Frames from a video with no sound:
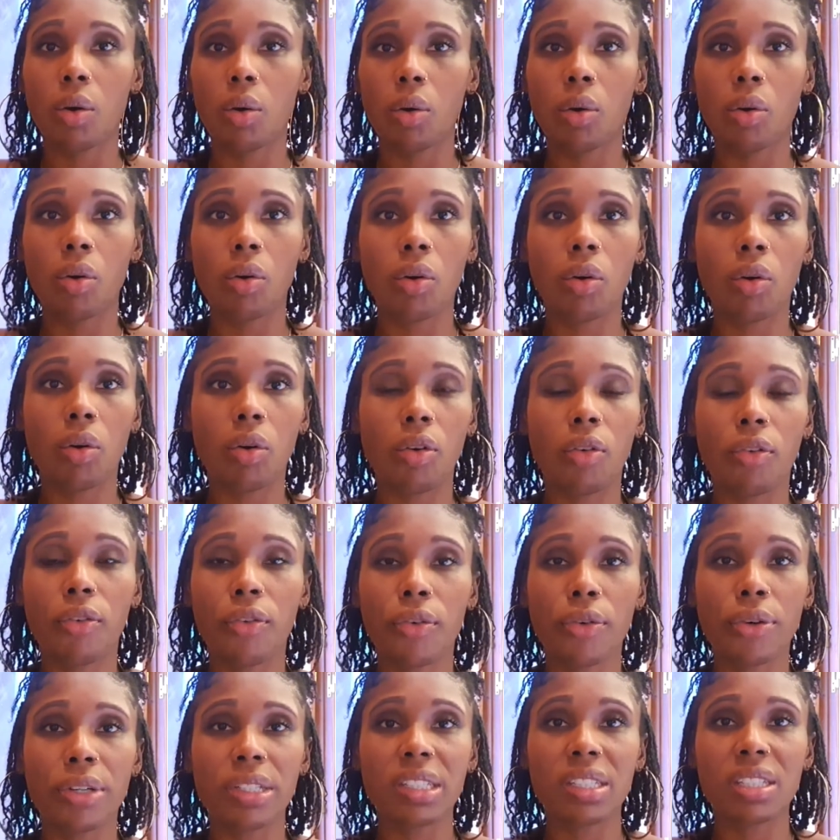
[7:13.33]
or
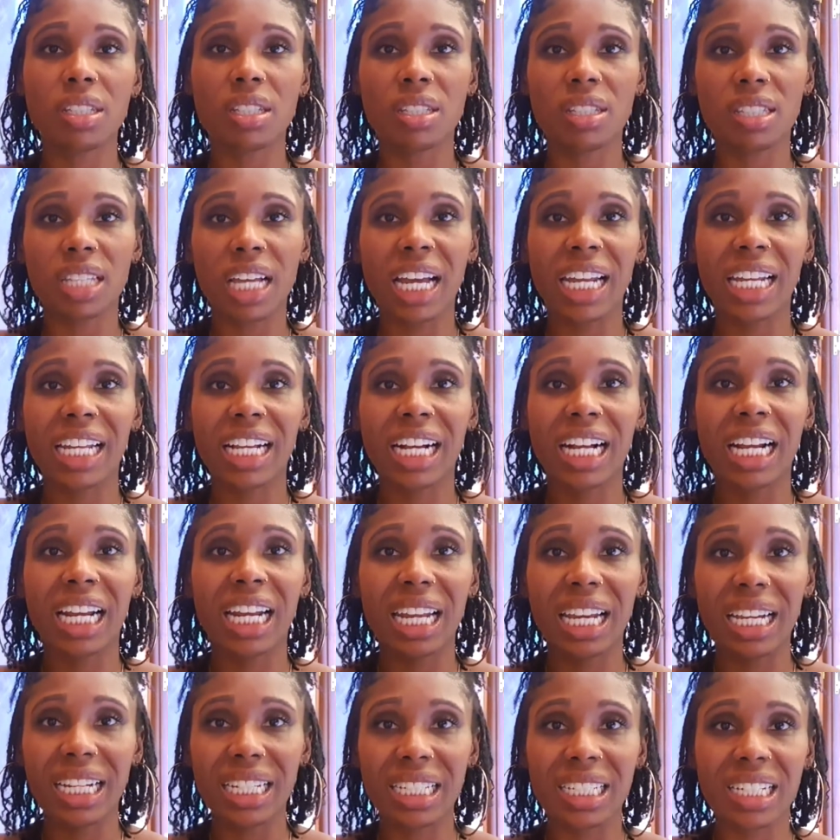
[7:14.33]
for instance an
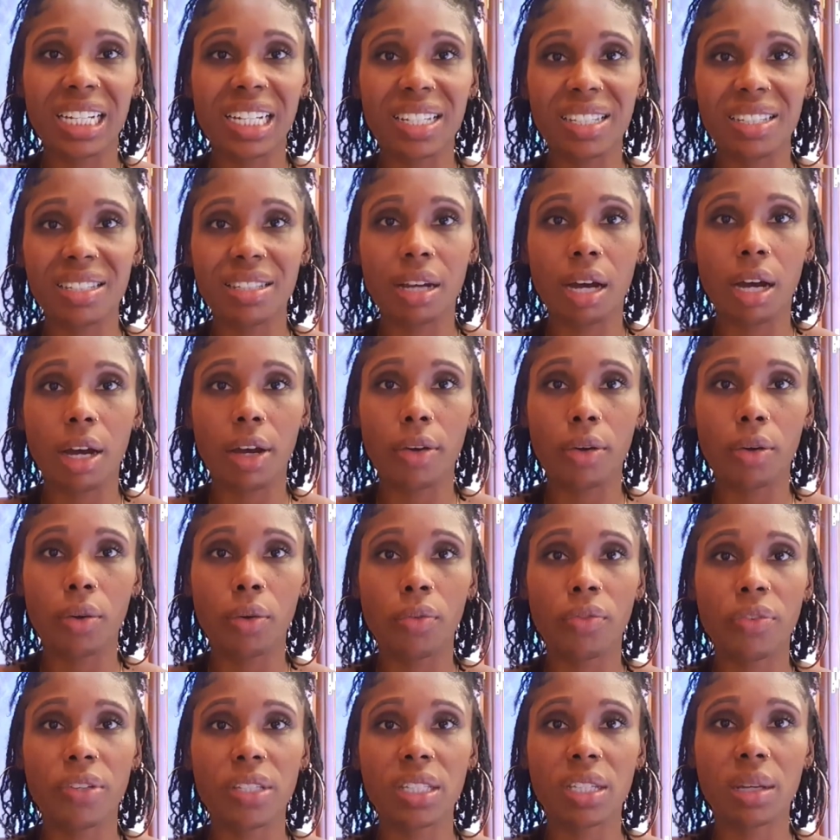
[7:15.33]
eclectic style
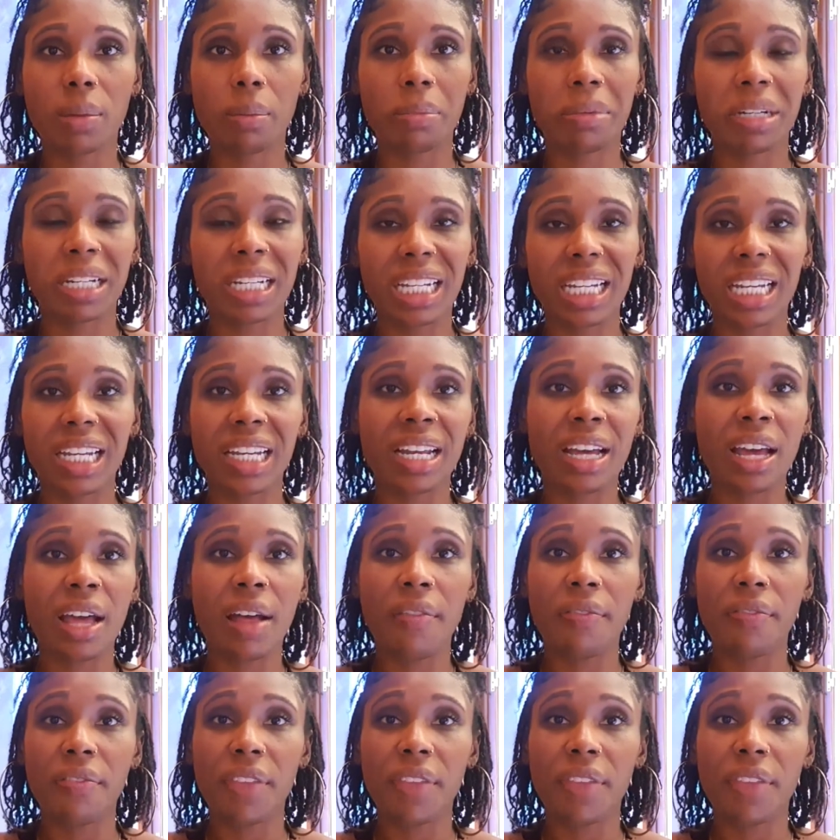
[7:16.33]
for somebody